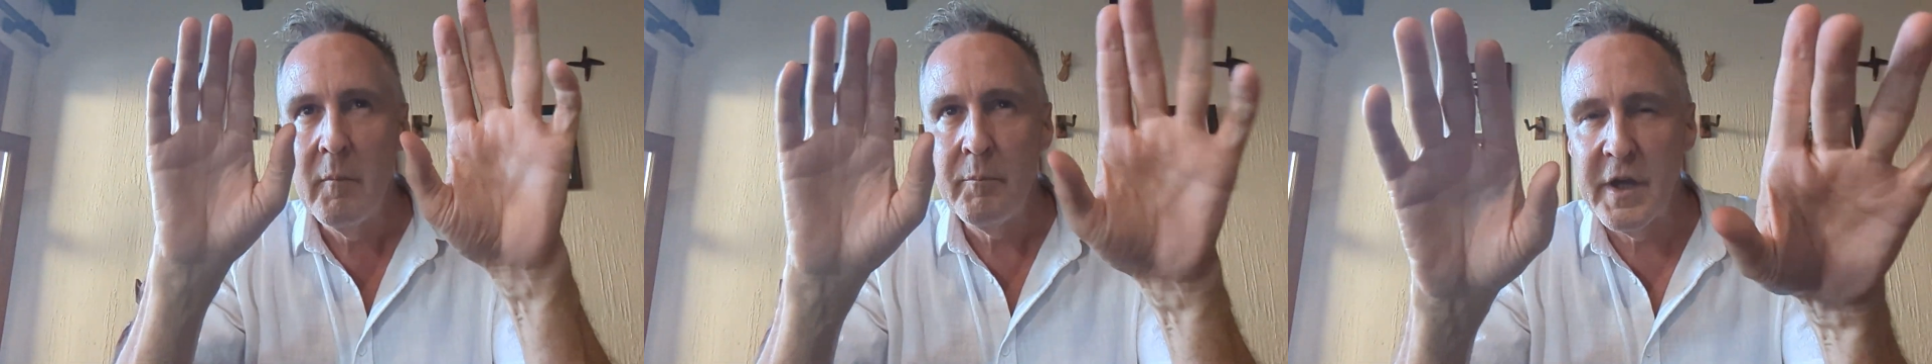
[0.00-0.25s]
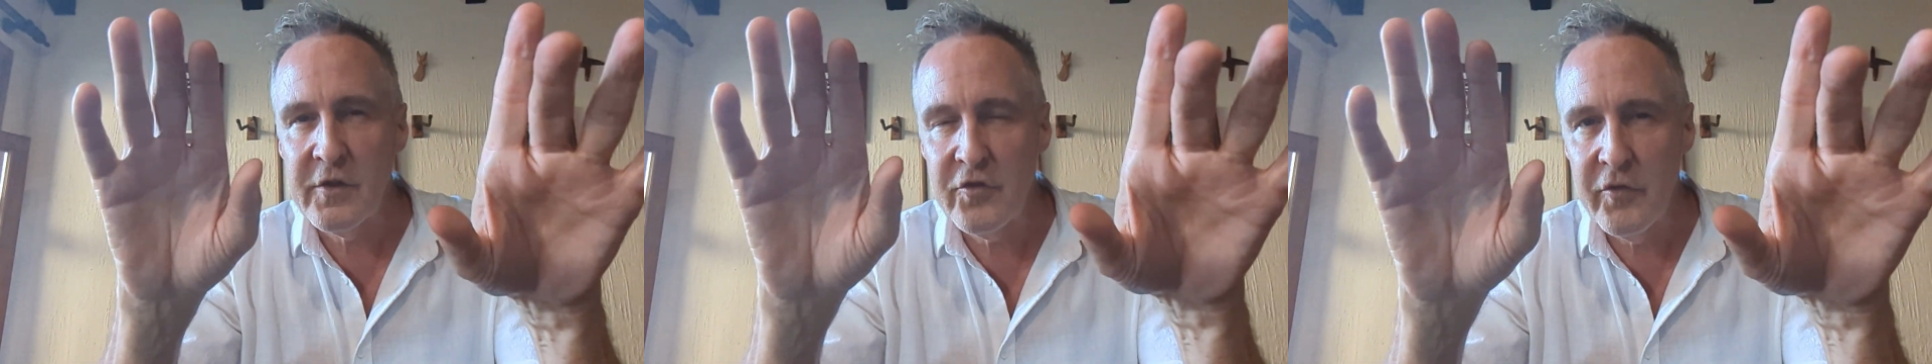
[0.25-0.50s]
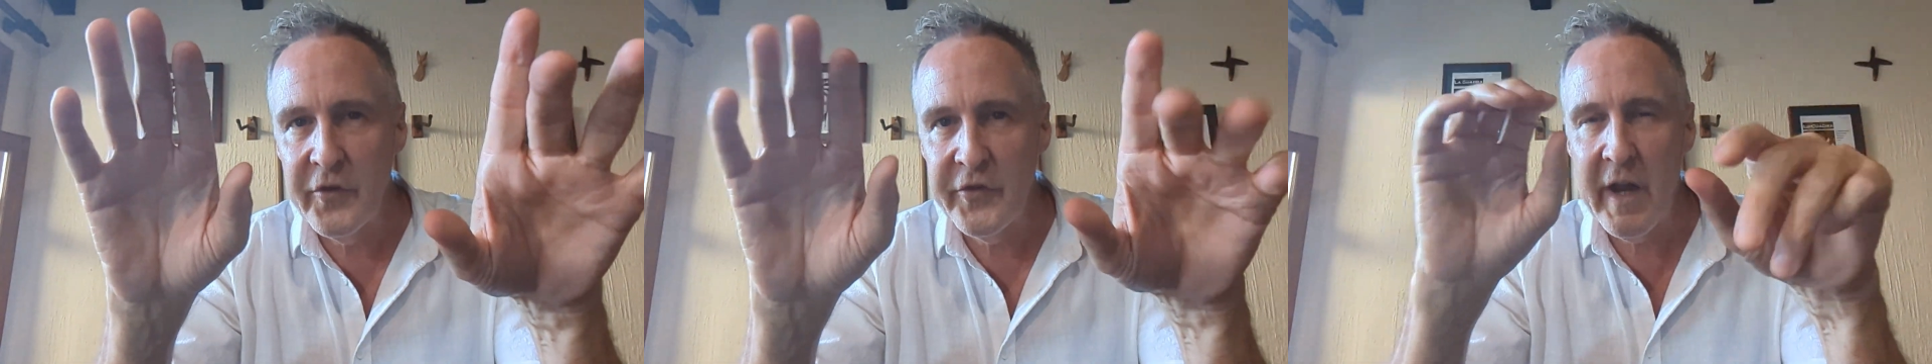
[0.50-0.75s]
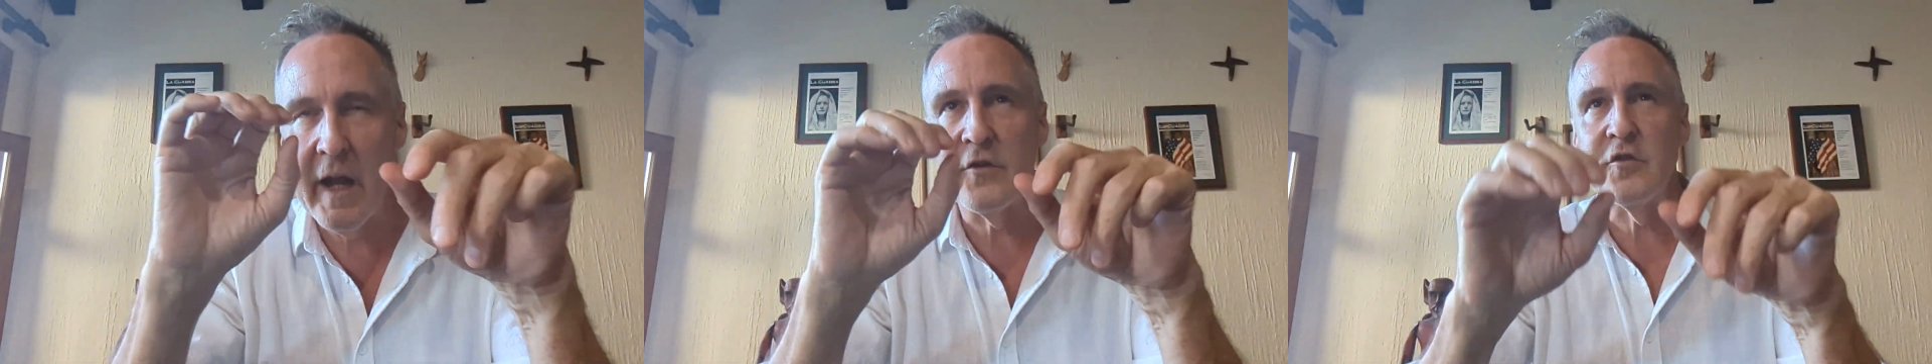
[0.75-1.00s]
Picture the
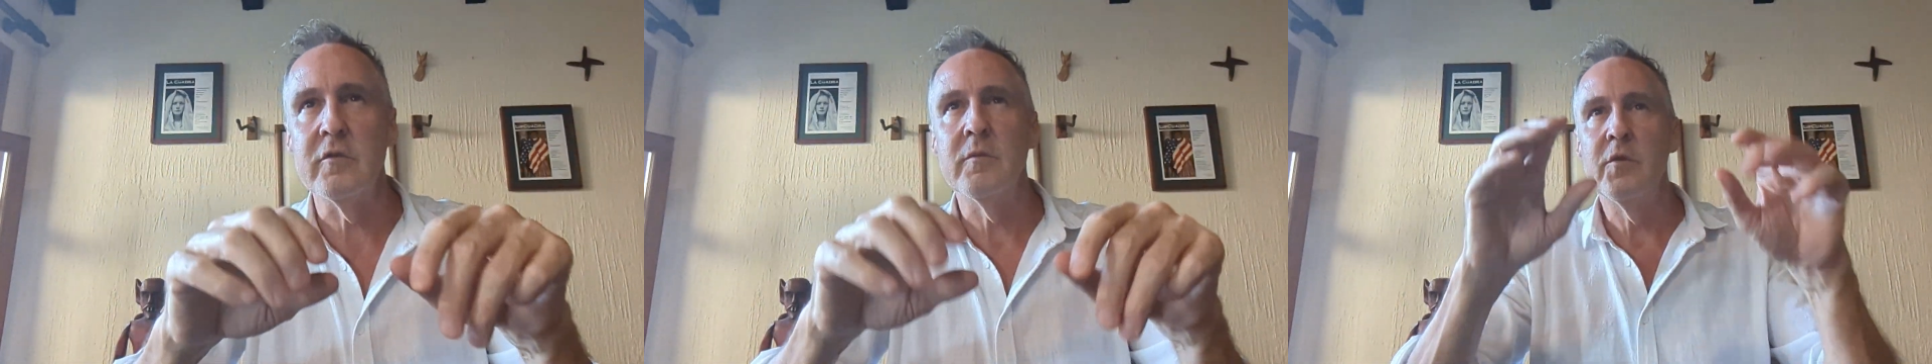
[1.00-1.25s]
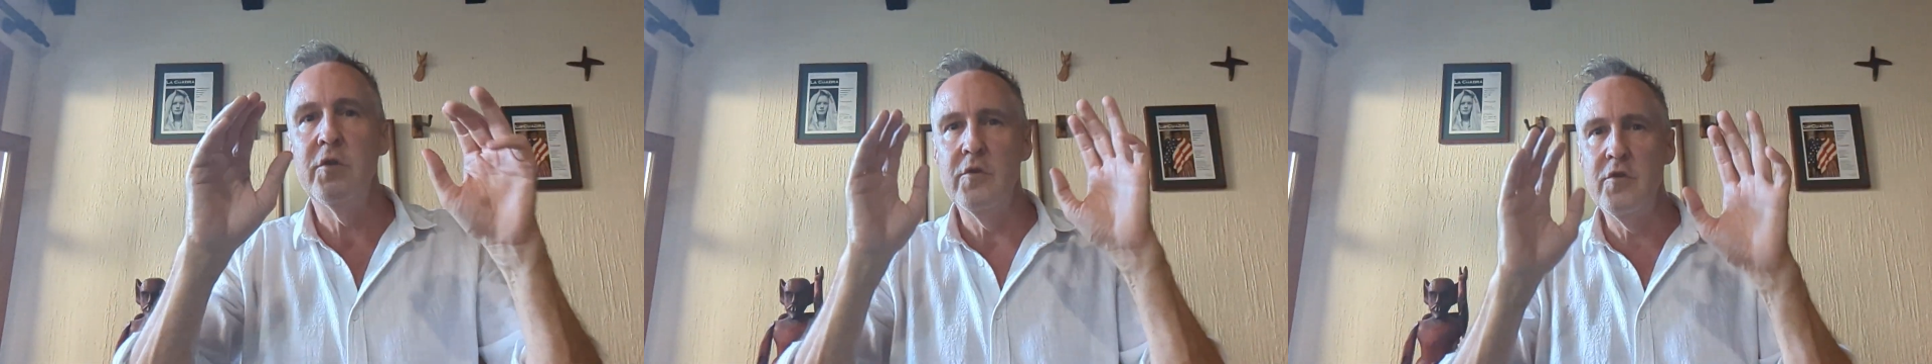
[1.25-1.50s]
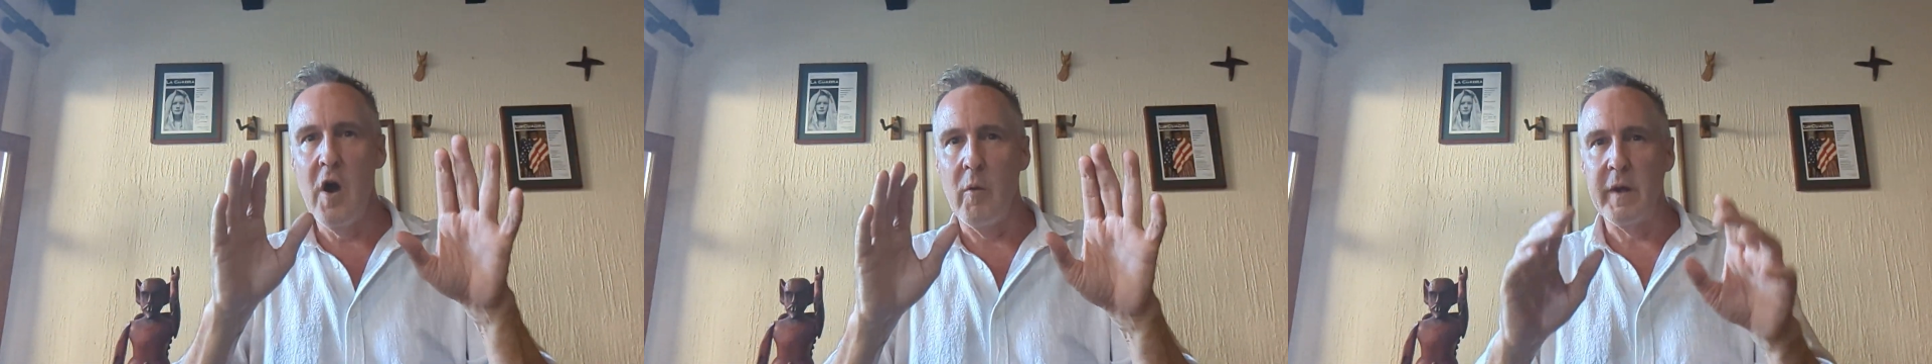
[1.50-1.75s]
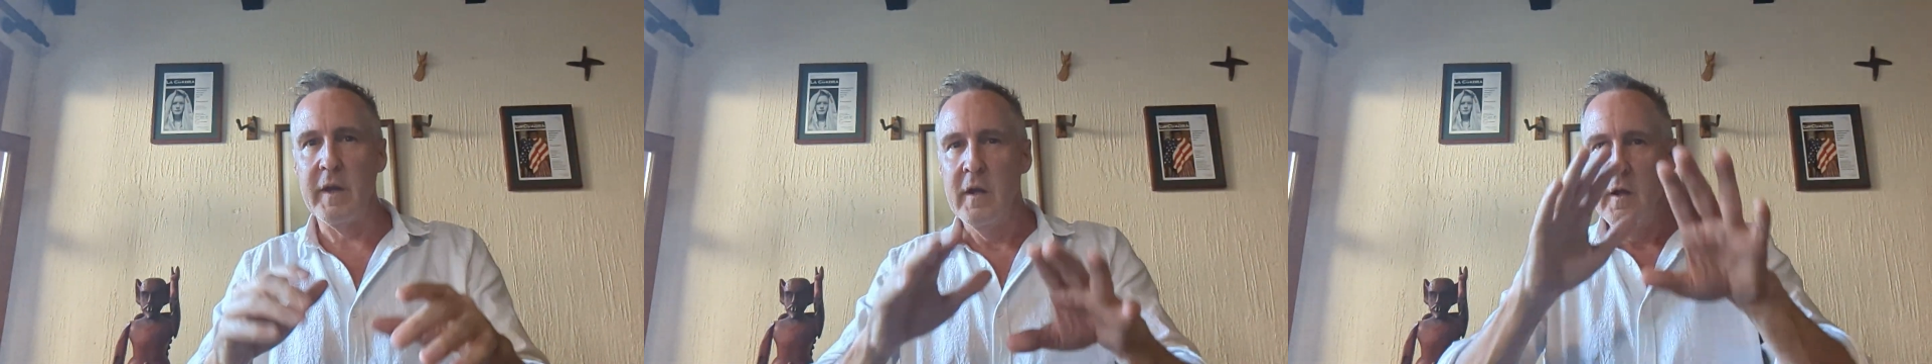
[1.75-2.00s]
statue. You know it.